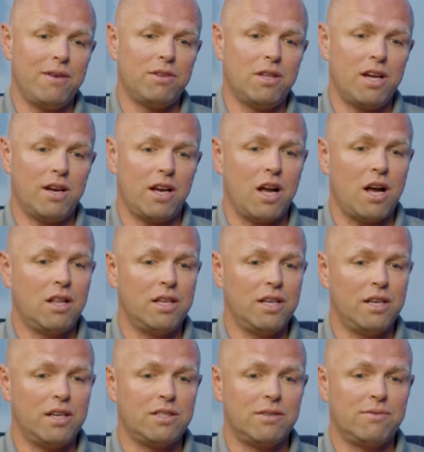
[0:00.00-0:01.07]
have a lot of
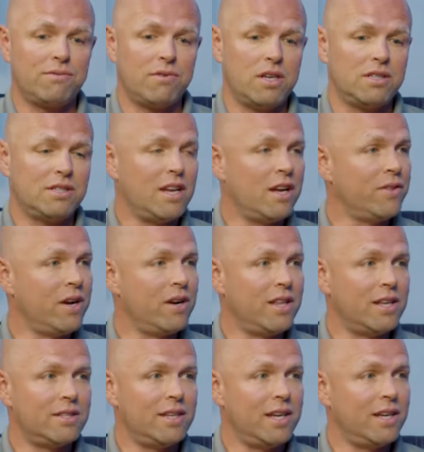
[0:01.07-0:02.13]
colleagues and friends down there
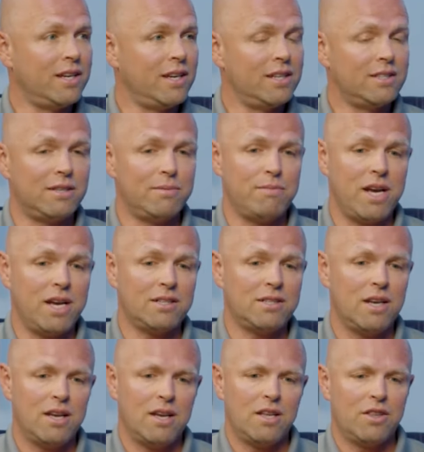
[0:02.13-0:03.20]
that say it's a mess.
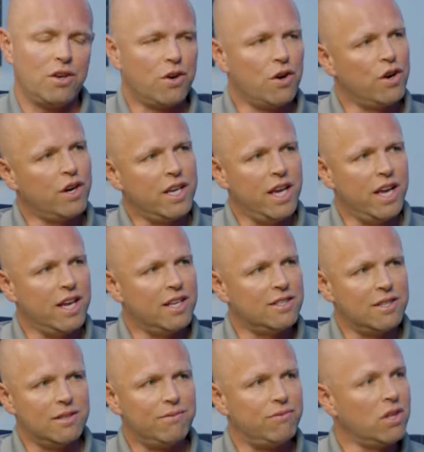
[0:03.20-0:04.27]
The
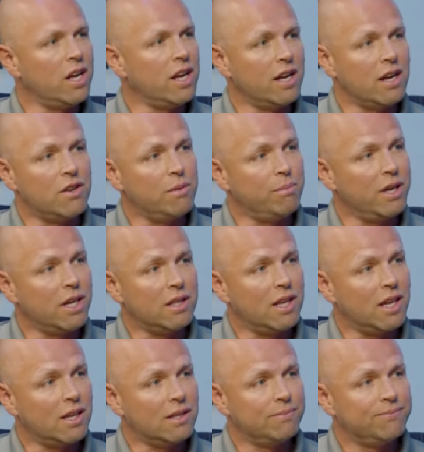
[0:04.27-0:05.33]
hurricanes and the flooding are the big
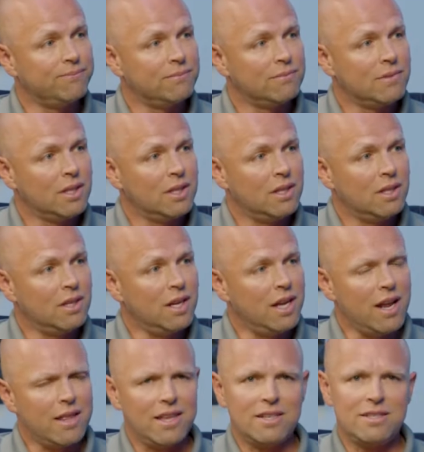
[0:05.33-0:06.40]
thing. Sure.
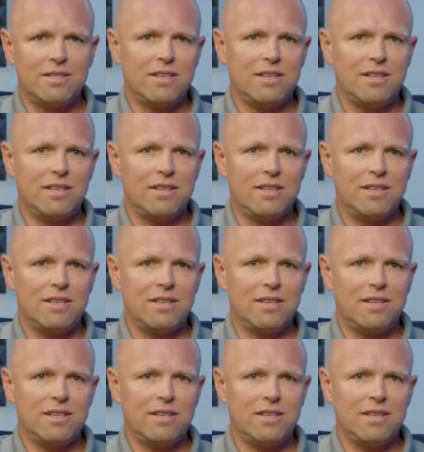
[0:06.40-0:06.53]
And I think